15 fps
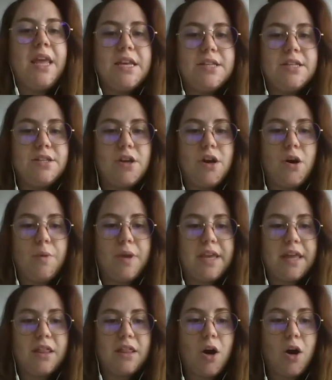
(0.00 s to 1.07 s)
So
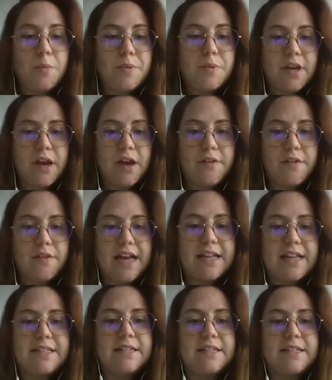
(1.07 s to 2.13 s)
we can observe
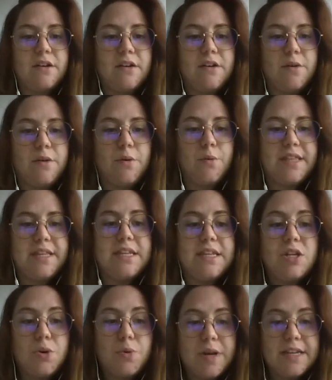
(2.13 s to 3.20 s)
that with
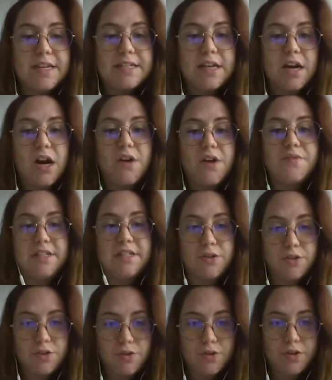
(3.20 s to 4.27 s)
the increase of
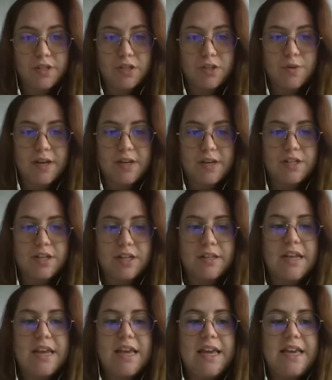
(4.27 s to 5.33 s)
CO2
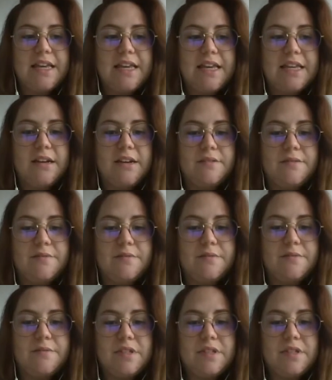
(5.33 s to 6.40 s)
concentration,
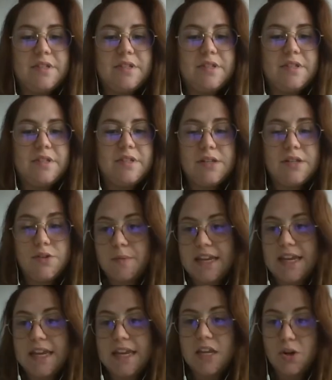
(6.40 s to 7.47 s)
CO2
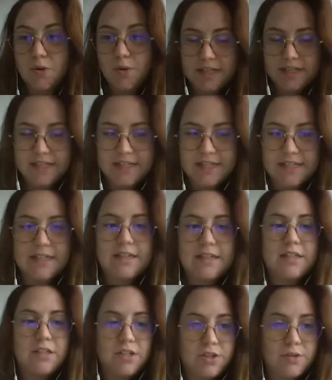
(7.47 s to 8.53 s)
uptake
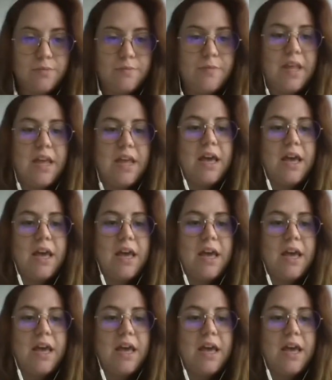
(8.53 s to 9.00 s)
increases too,